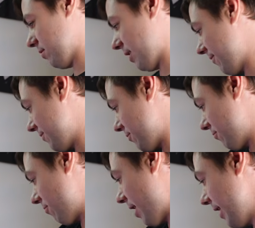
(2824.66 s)
left to
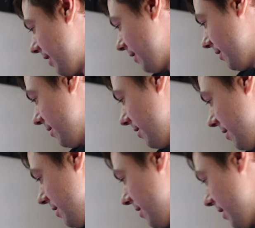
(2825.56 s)
right.
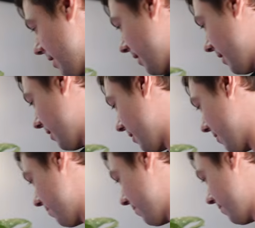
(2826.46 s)

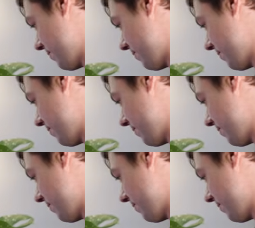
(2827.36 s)
And